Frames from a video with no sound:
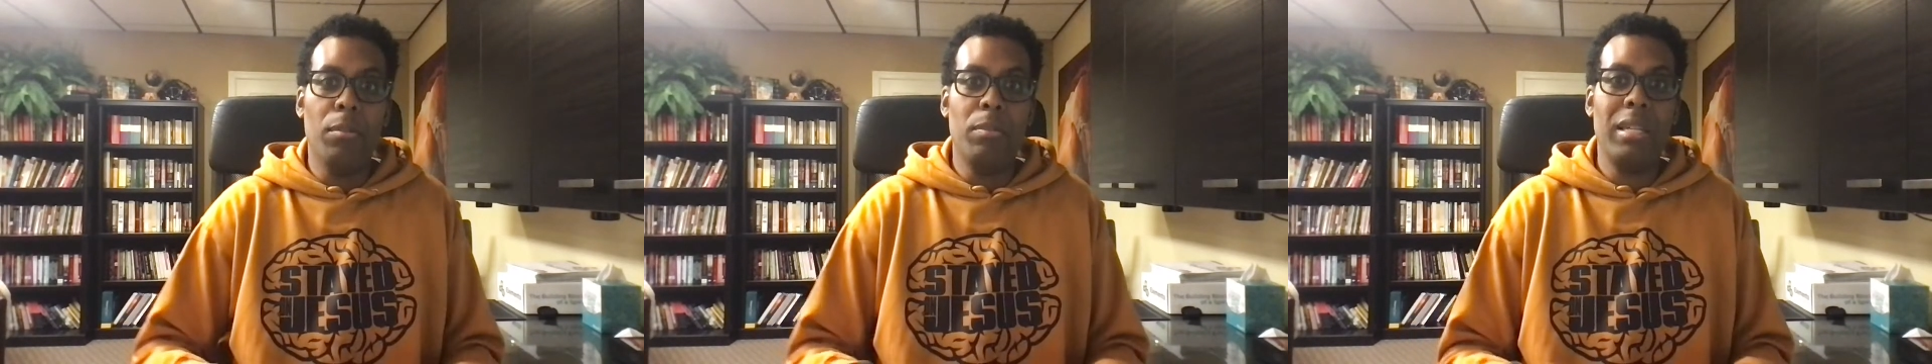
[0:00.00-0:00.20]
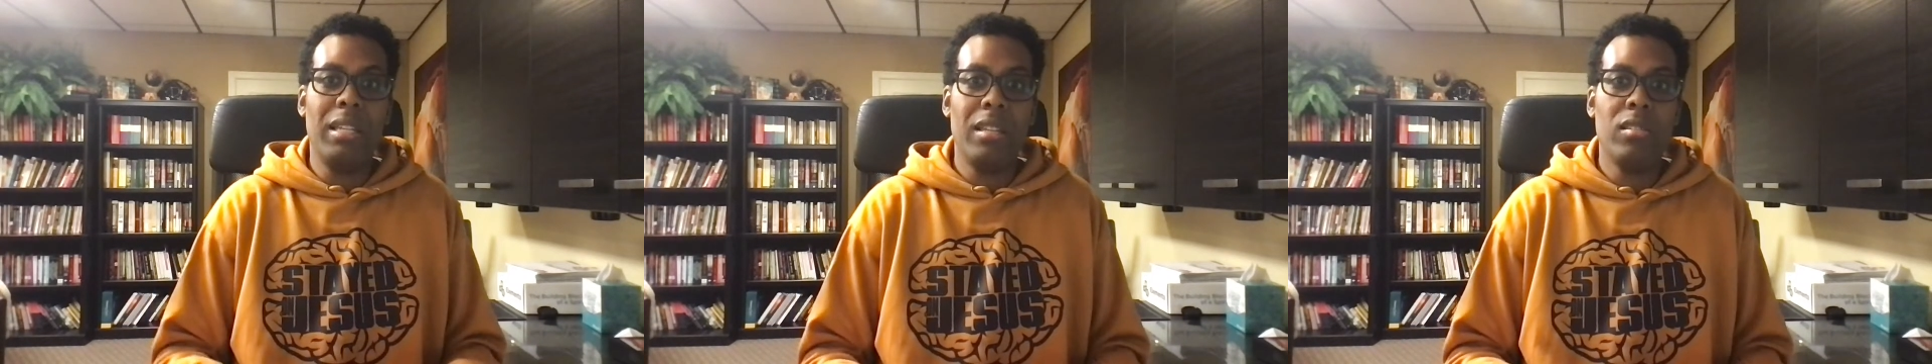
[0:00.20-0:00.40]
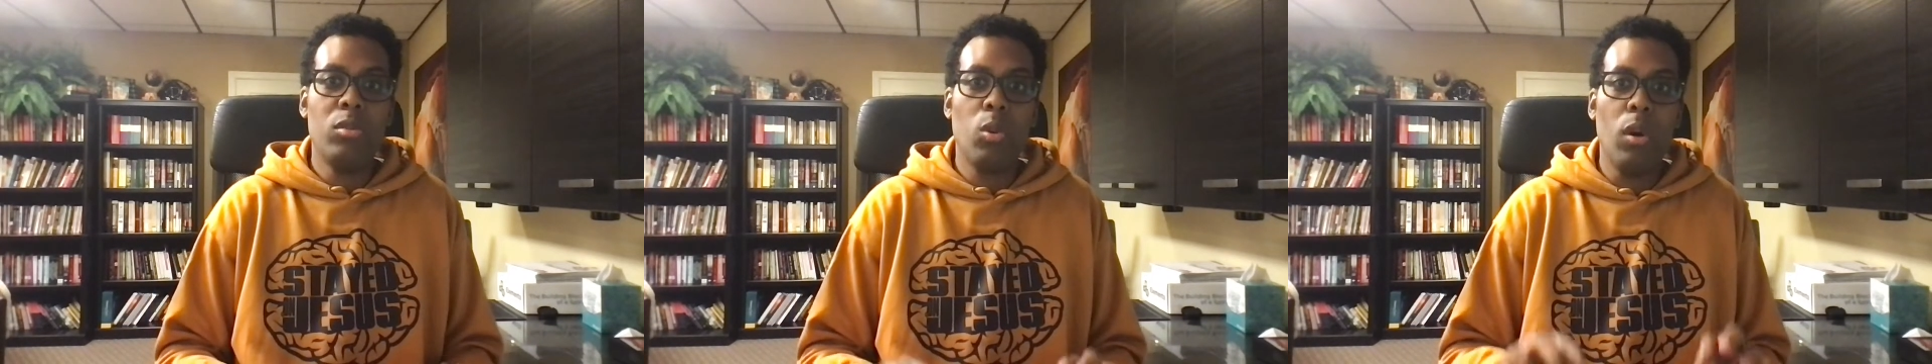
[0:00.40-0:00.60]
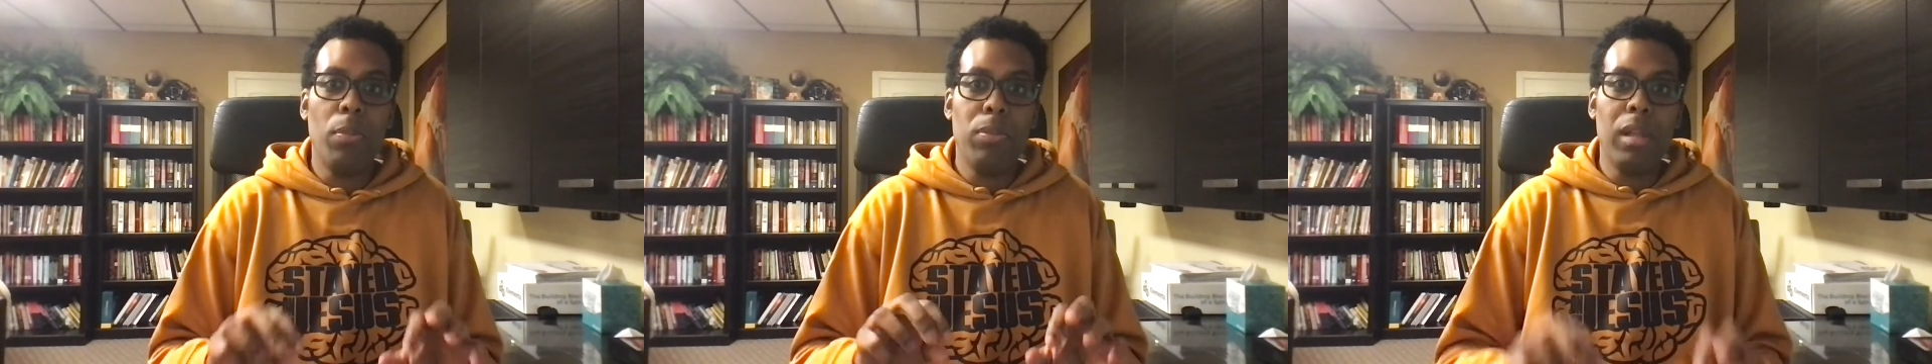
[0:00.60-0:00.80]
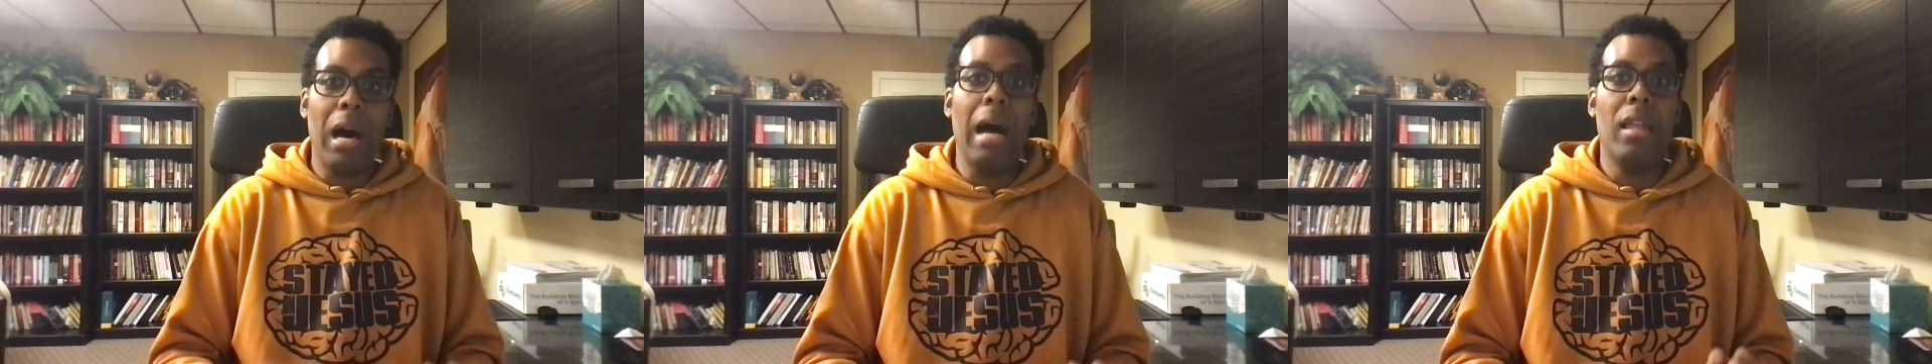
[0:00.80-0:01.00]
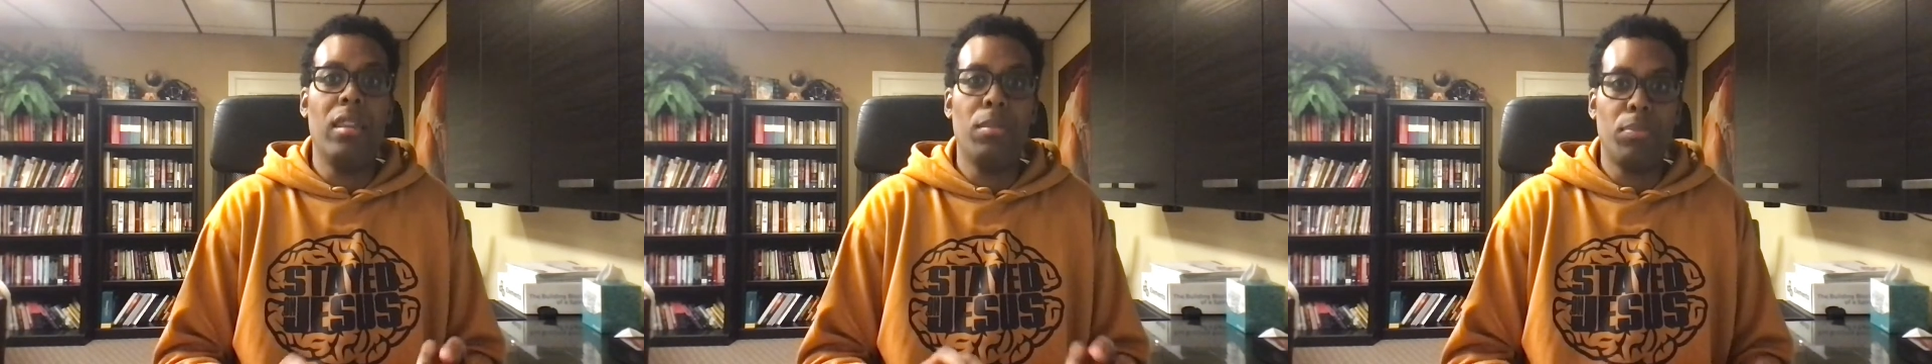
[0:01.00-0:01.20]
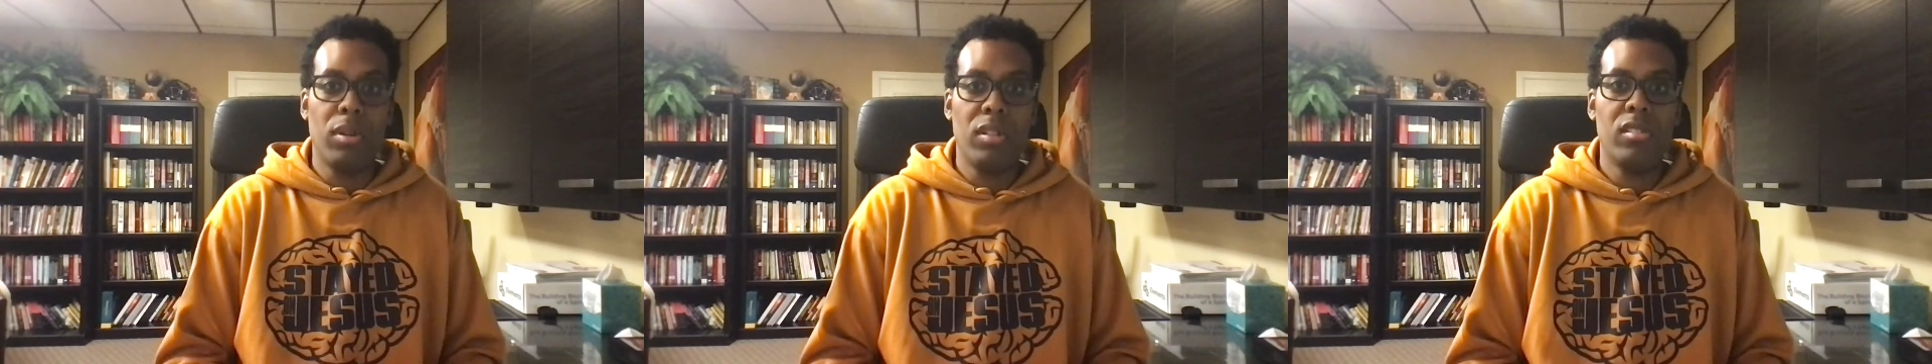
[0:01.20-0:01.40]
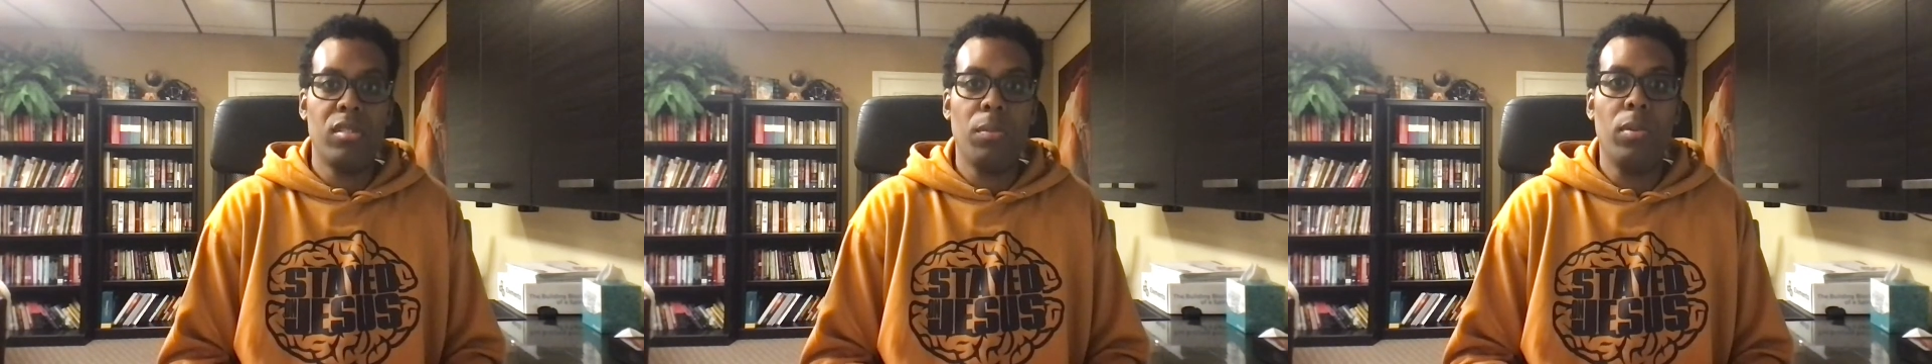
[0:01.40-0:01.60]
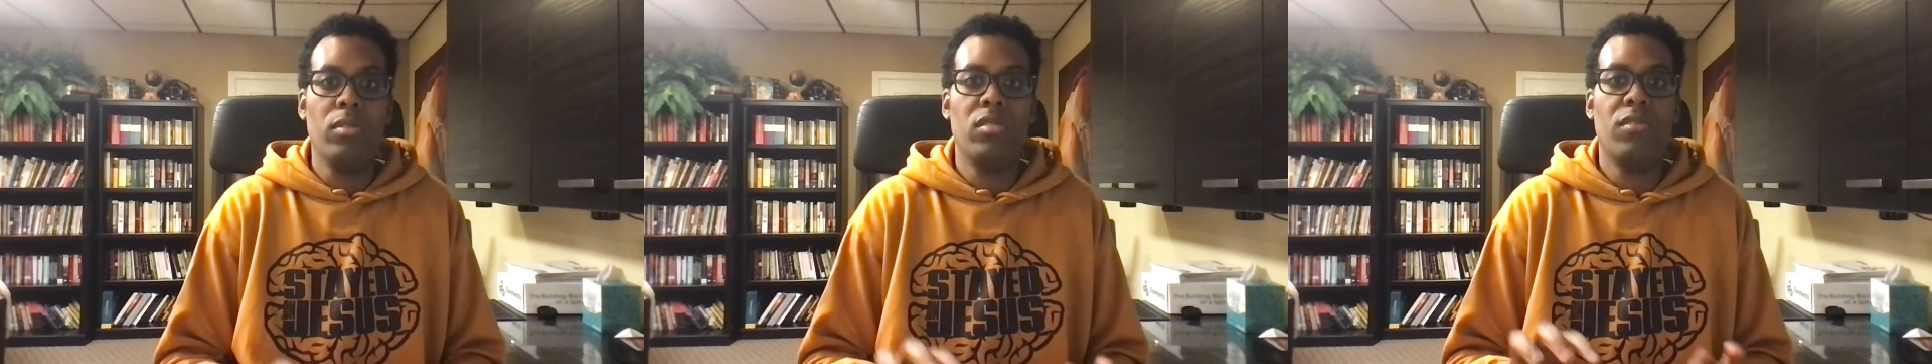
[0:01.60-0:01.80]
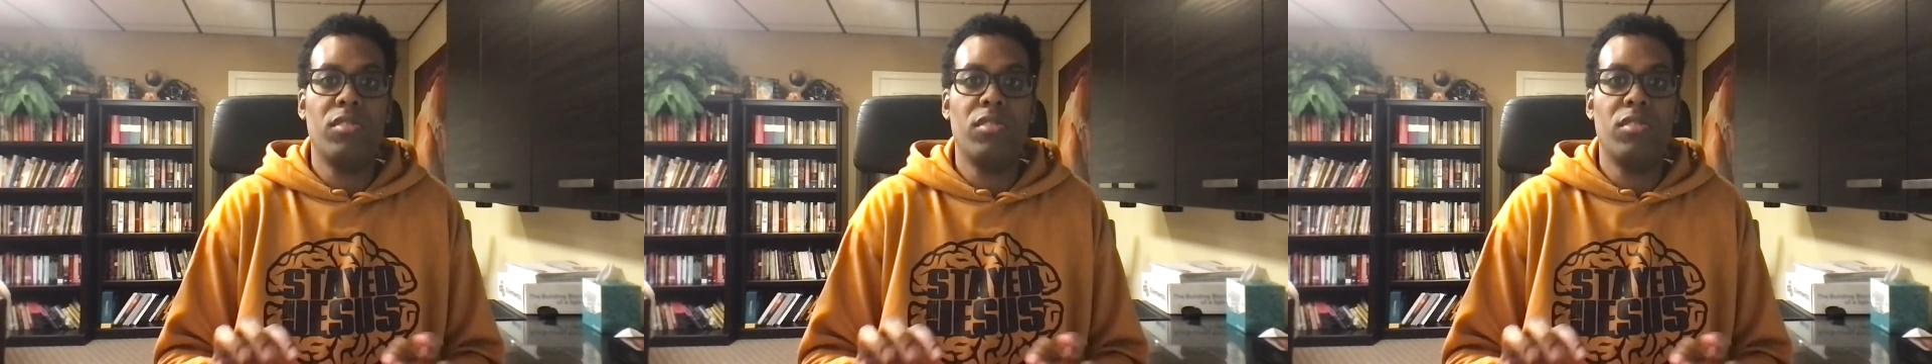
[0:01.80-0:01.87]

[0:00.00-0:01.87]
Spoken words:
Begin to apply the principles of